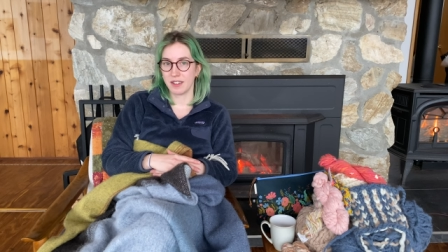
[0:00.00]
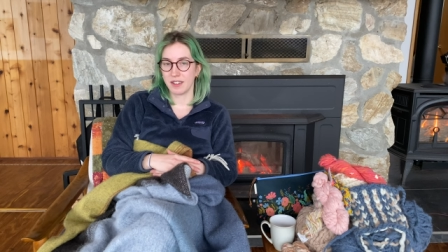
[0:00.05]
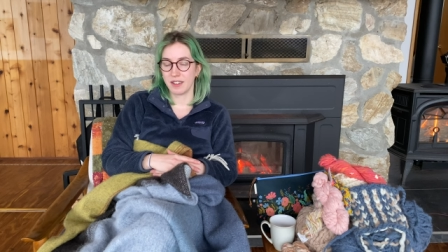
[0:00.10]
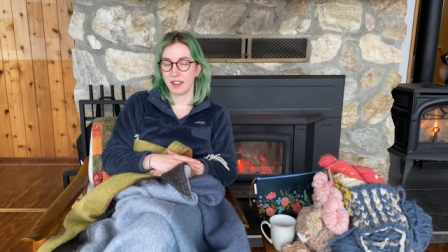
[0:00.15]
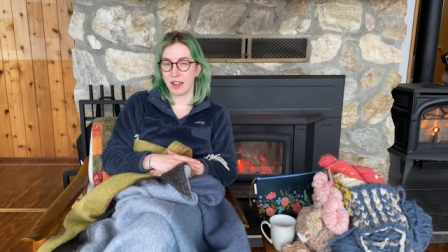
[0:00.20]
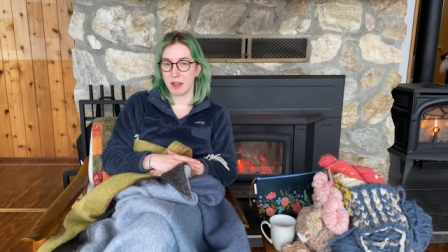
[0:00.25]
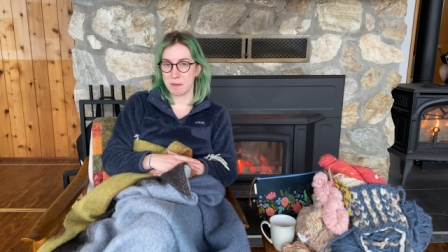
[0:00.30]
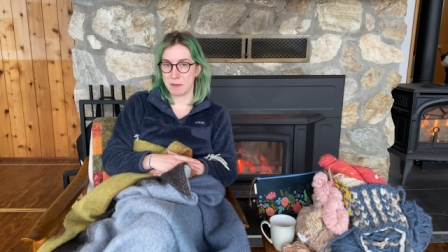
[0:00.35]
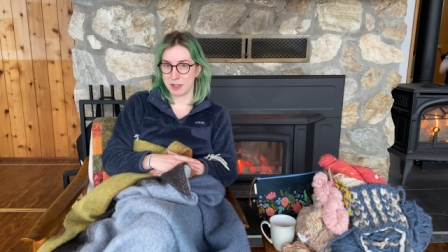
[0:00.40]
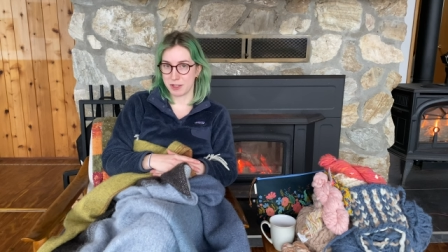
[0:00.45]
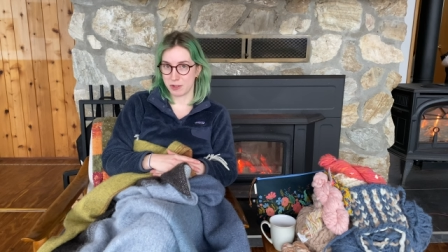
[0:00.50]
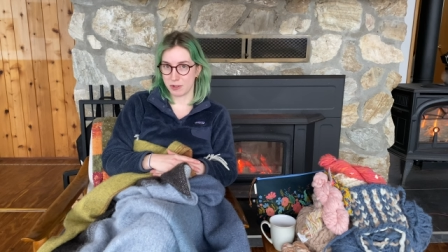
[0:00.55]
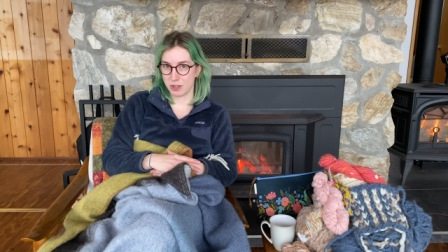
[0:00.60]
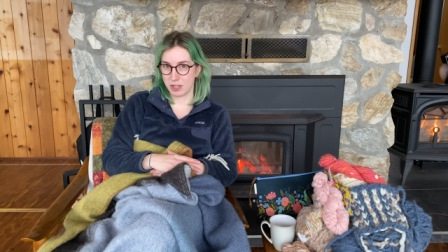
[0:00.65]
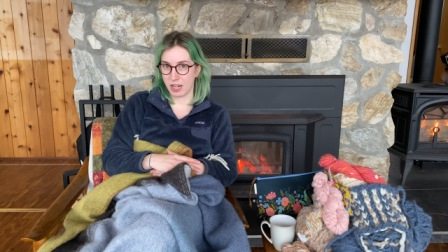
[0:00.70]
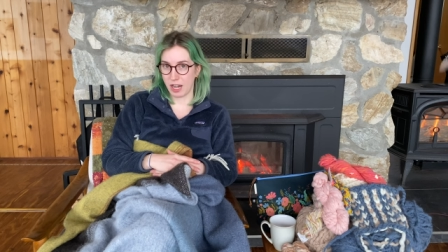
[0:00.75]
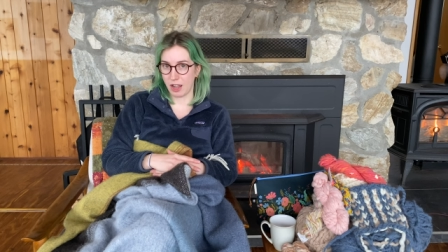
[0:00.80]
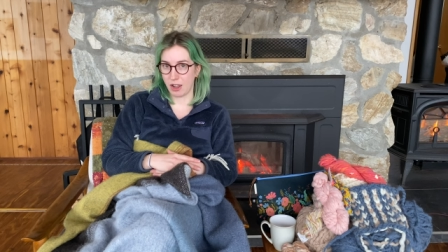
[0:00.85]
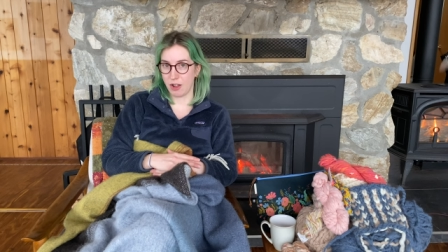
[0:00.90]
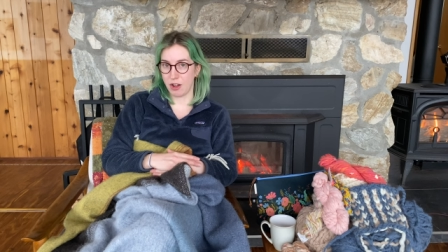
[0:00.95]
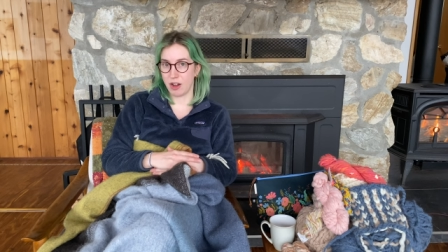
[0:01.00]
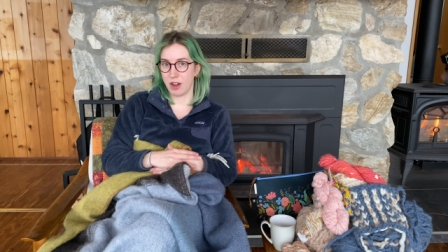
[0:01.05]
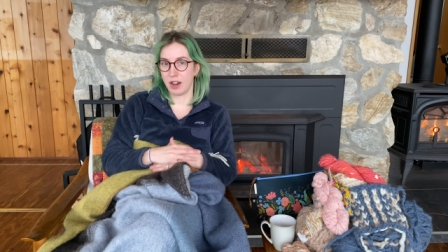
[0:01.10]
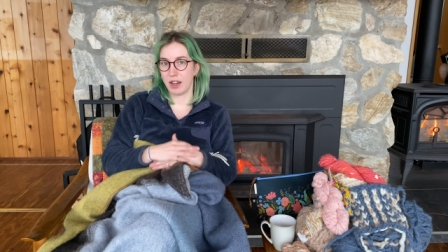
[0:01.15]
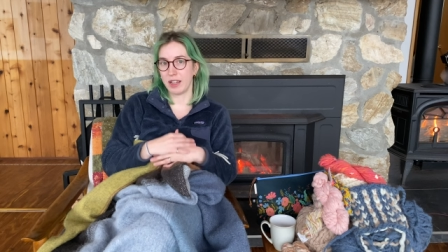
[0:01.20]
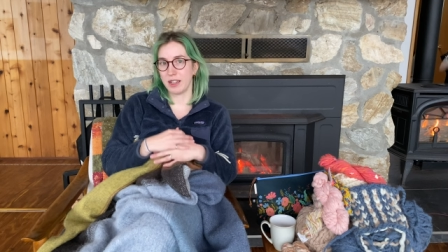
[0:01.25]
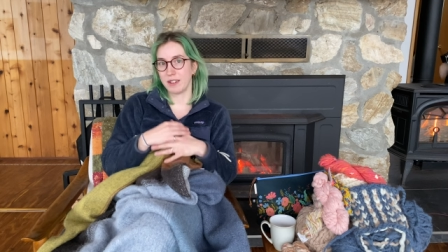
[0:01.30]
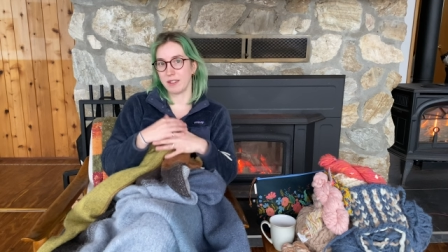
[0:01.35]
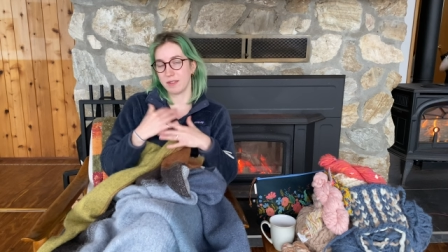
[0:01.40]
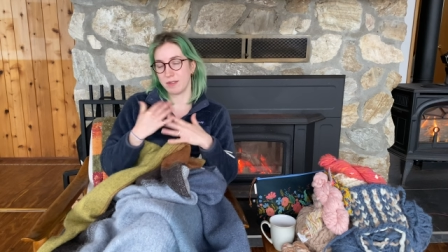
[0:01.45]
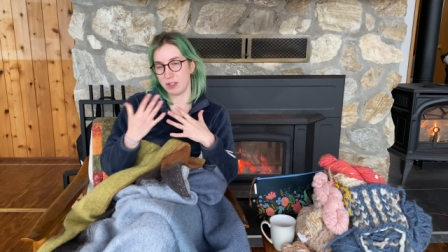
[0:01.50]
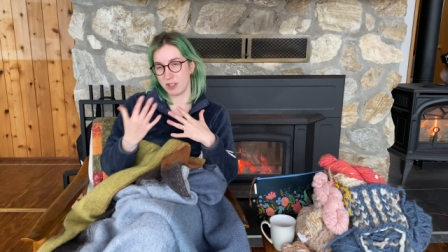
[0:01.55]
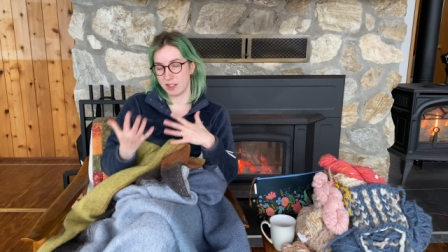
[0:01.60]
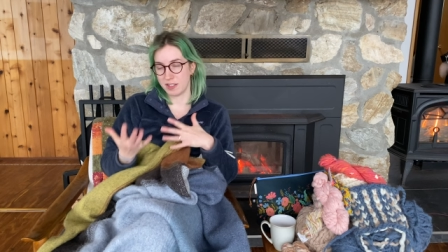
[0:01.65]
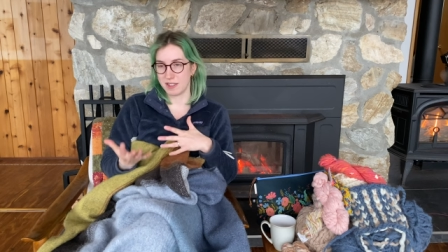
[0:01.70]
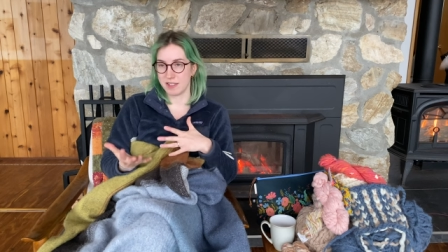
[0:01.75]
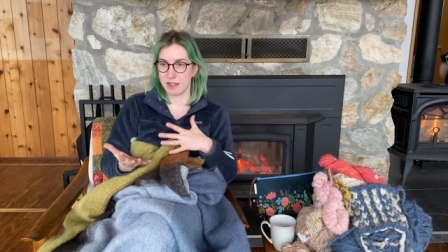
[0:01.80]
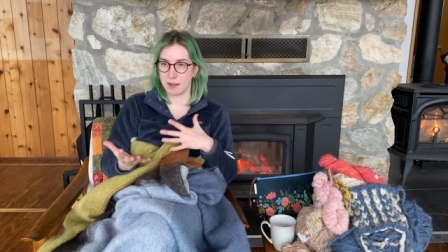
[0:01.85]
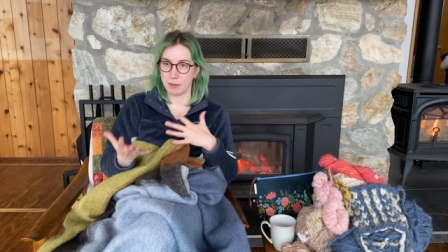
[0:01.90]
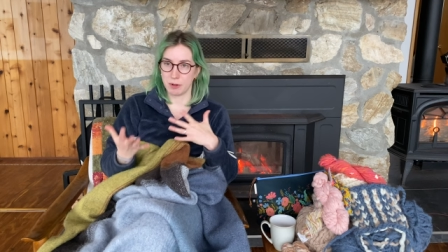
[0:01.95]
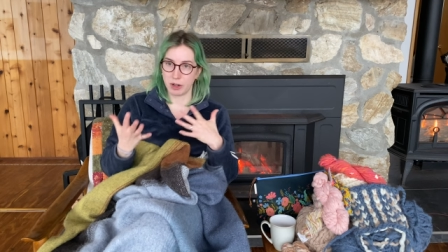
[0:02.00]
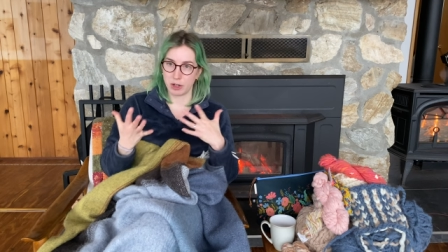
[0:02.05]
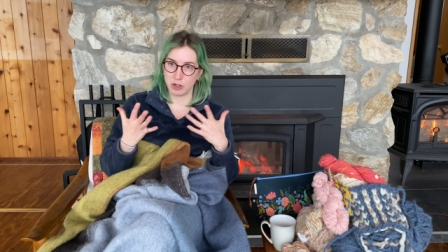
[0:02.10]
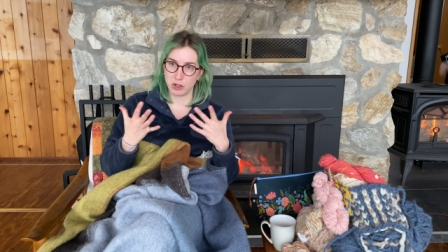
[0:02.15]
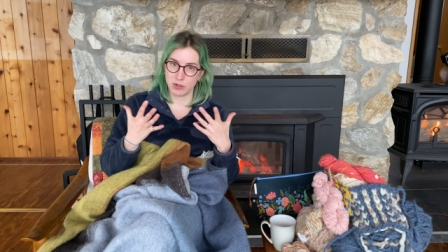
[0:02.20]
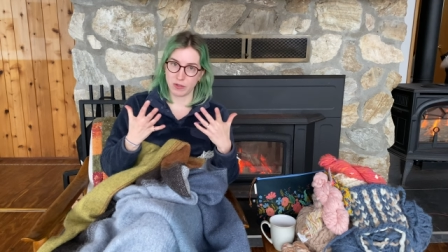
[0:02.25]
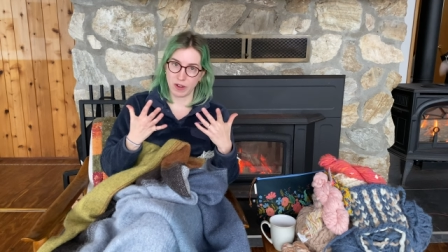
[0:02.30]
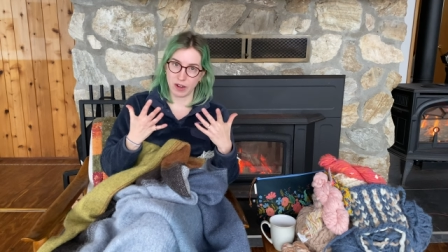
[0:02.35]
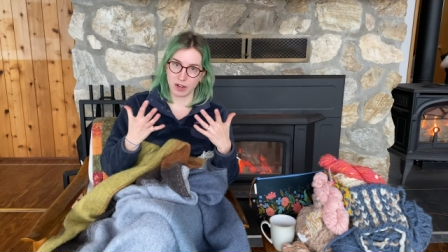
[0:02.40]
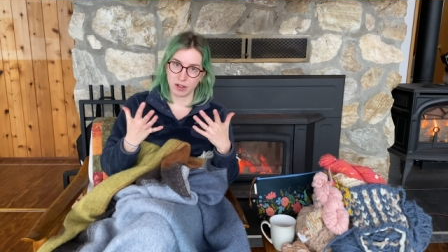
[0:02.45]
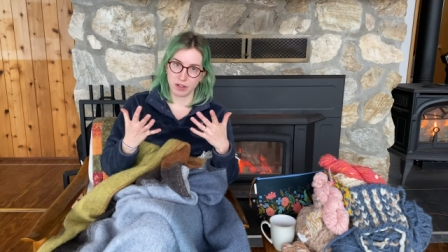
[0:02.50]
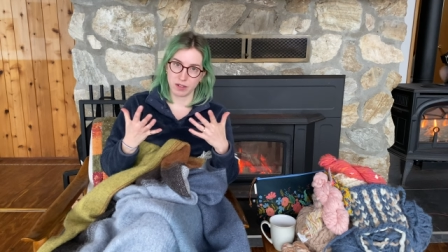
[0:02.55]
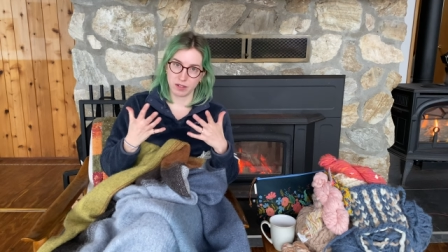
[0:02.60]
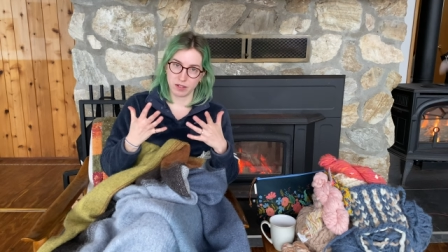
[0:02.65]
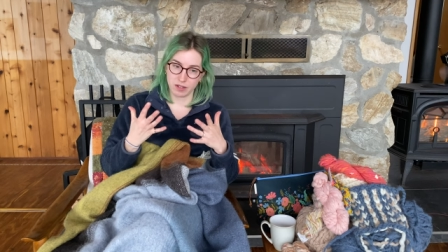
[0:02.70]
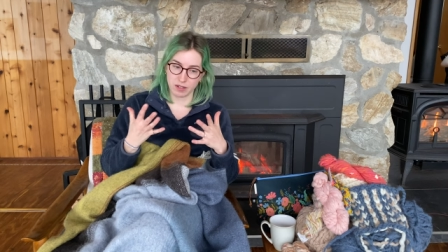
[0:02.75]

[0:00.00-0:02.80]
a mystery knit along and just since I'm not a huge fan